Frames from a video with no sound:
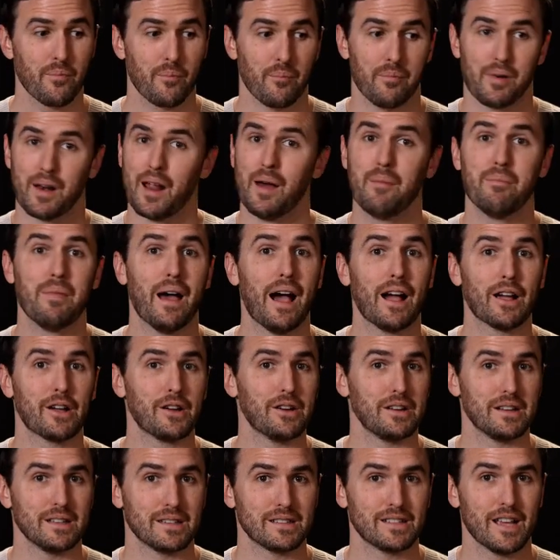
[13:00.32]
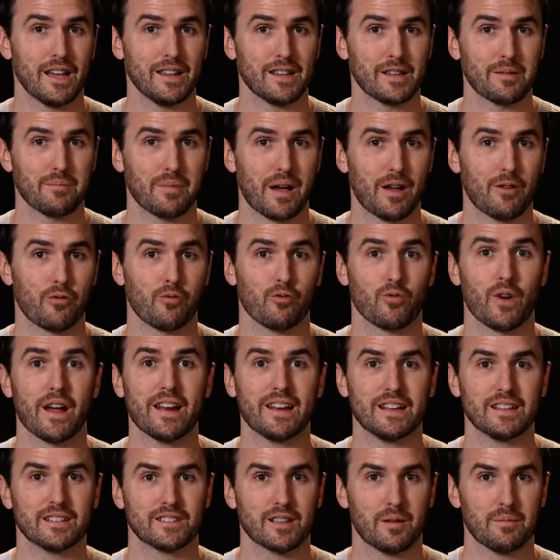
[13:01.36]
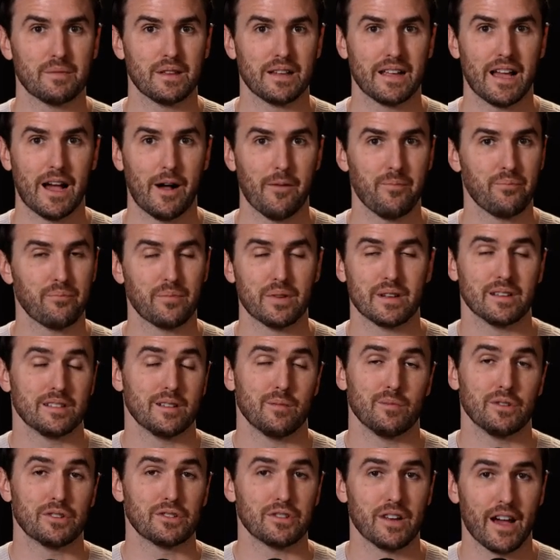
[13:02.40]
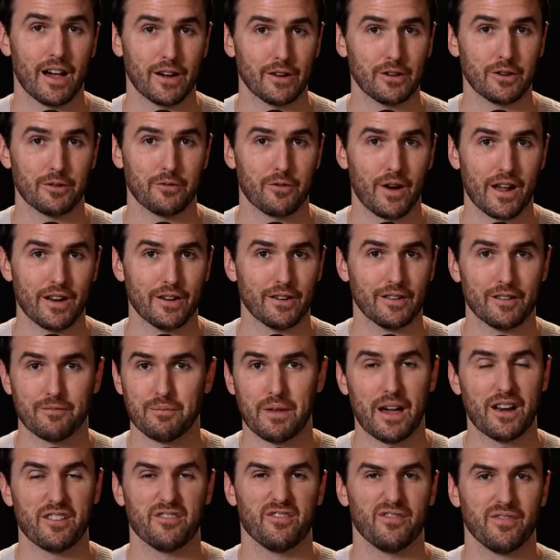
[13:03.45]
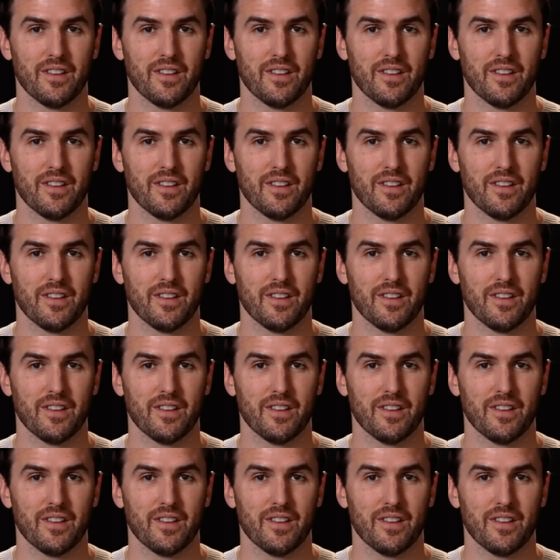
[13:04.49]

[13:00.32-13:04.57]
but I'm not good at selling by writing something out because I'm just not a good writer. I'm not a